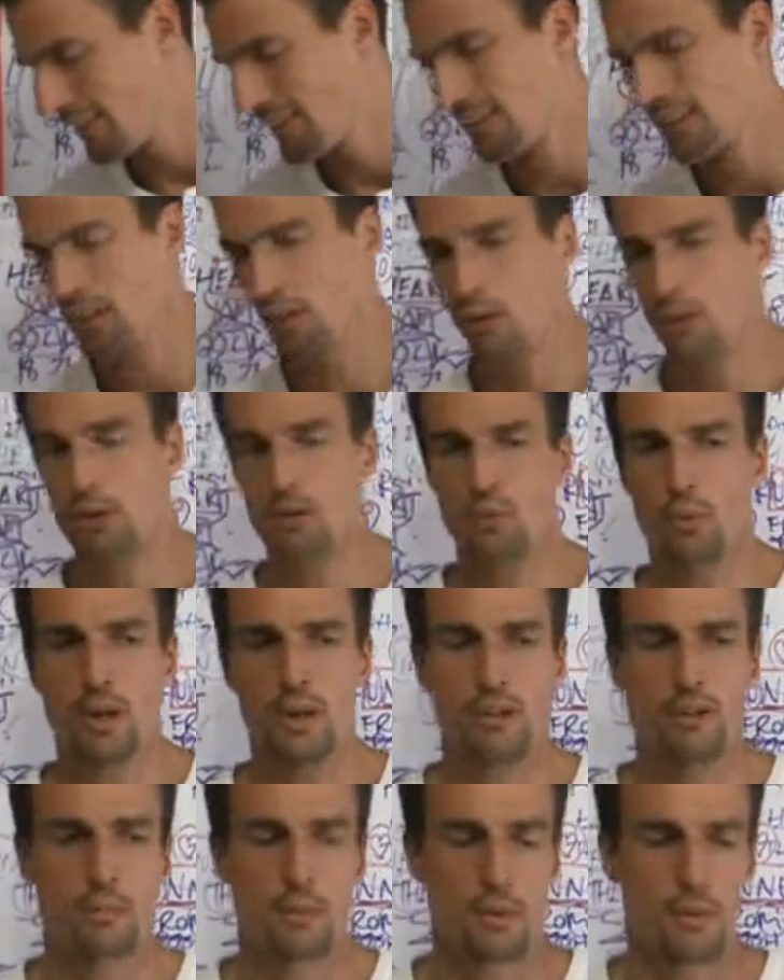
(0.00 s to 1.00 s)
He always
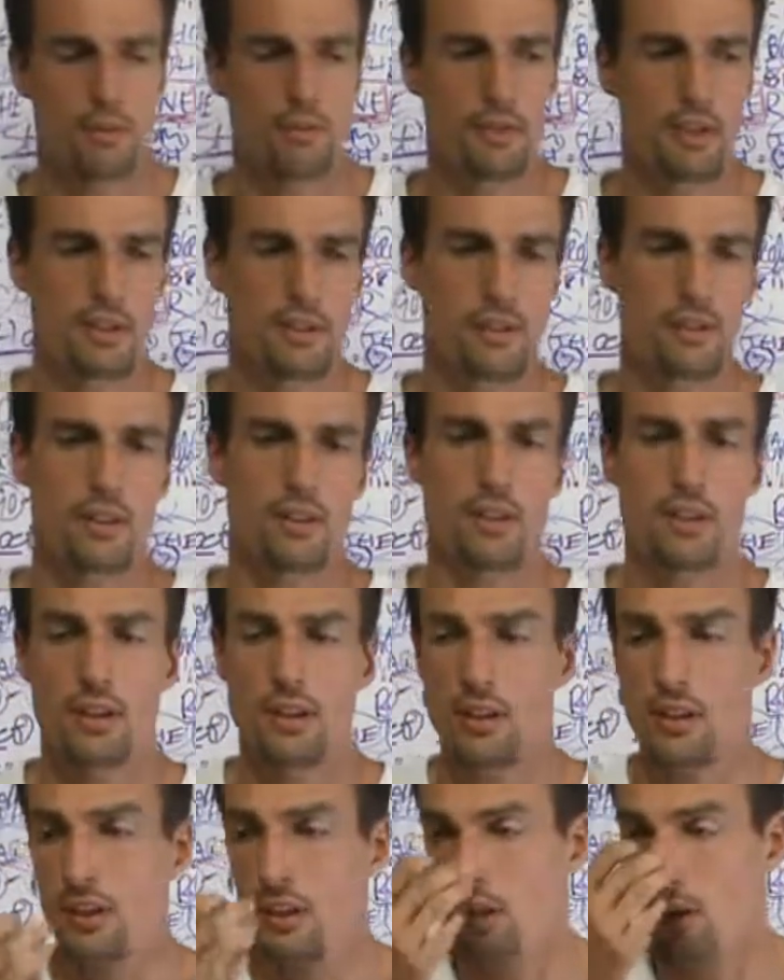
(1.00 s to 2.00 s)
was perfect.
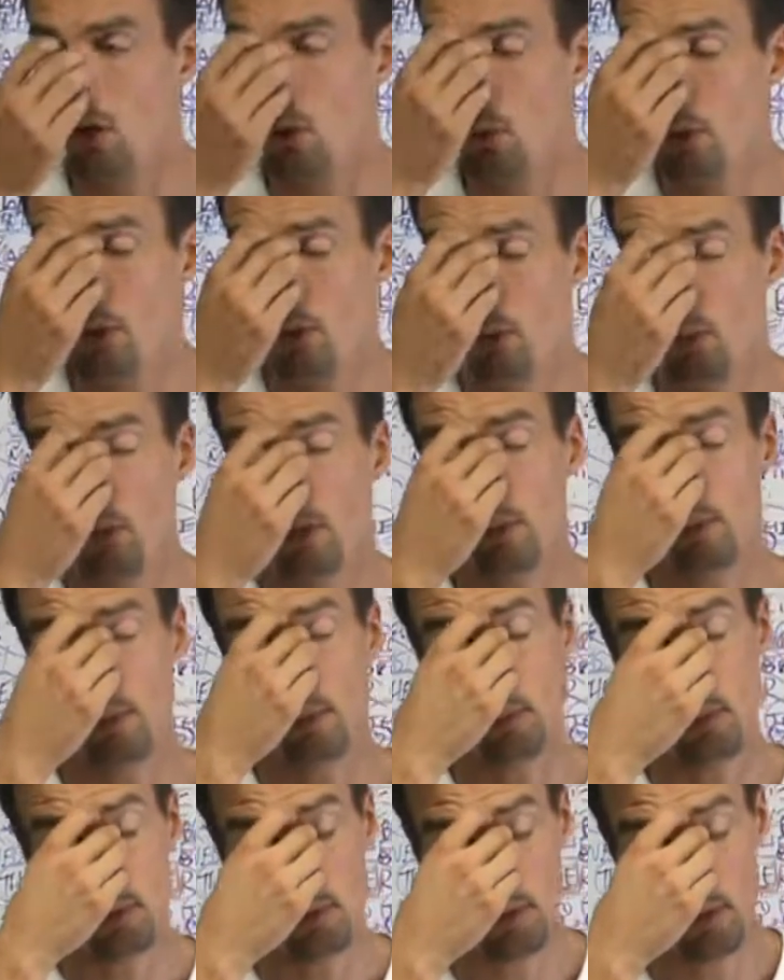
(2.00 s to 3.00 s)
He always will be
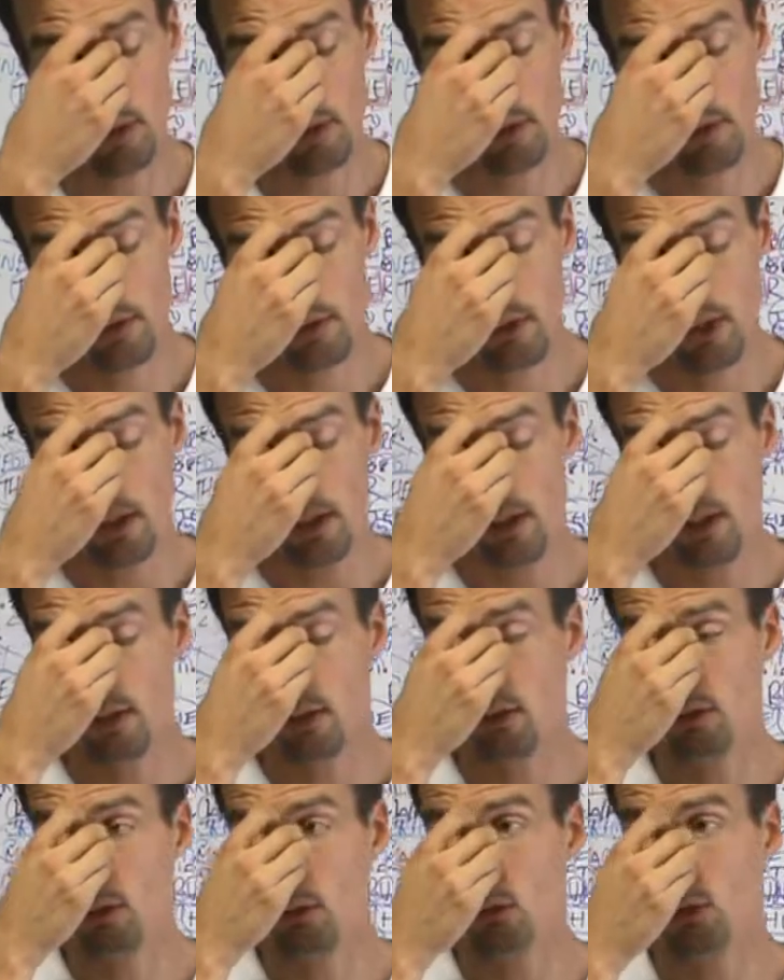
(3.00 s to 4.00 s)
perfect. And this
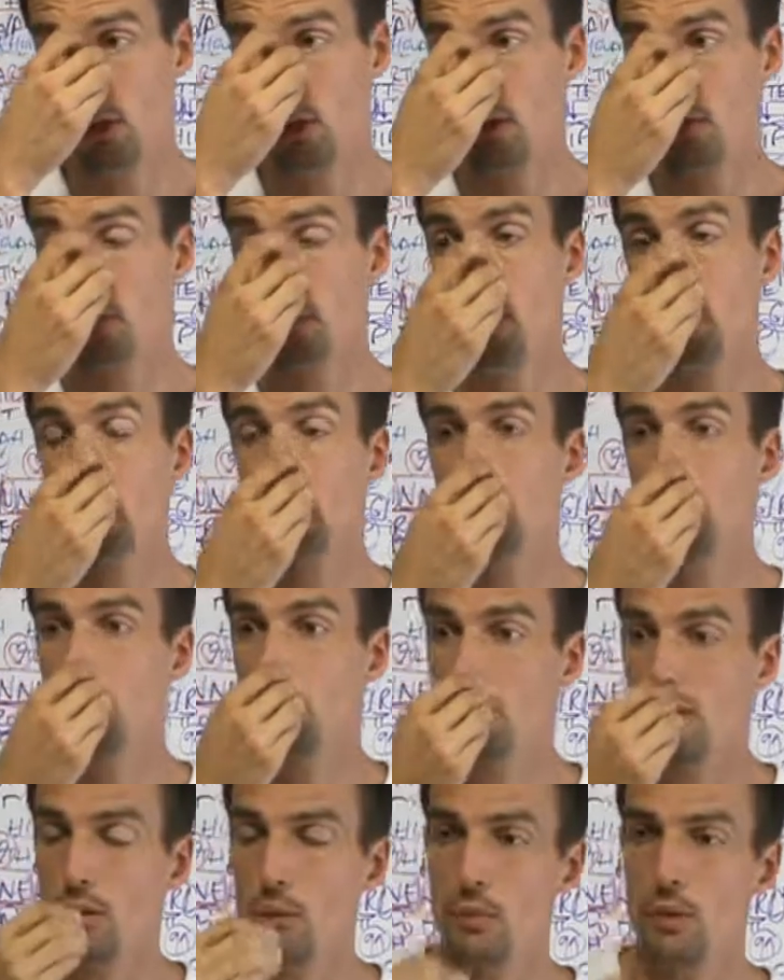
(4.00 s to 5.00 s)
story of
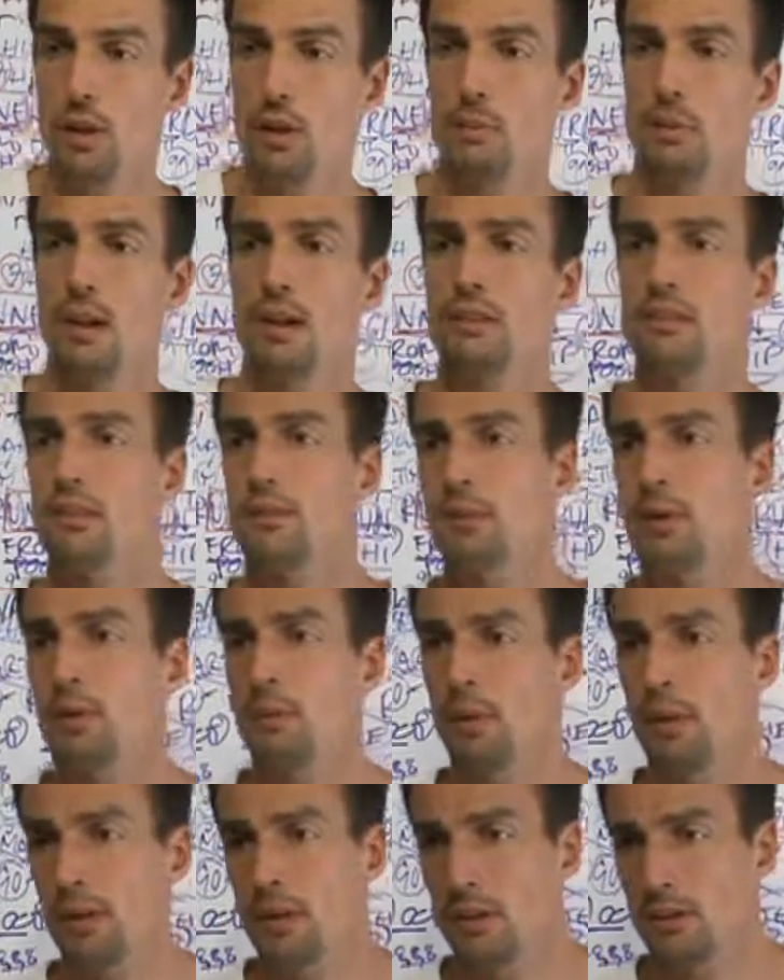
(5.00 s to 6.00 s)
his that we are blessed to be a
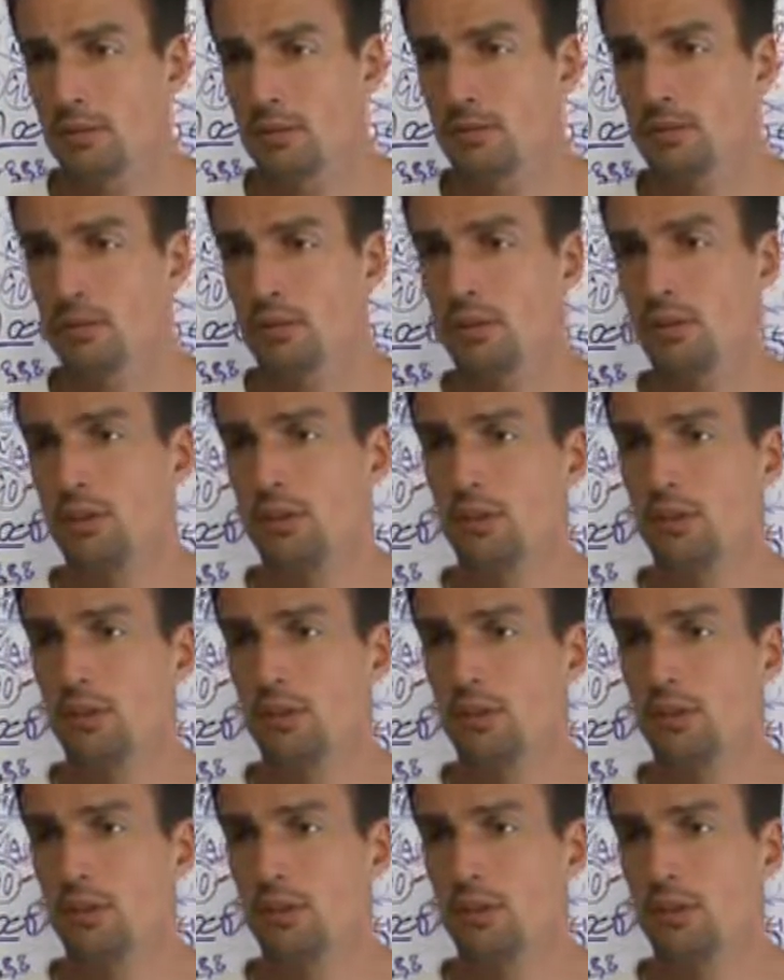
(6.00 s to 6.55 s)
part of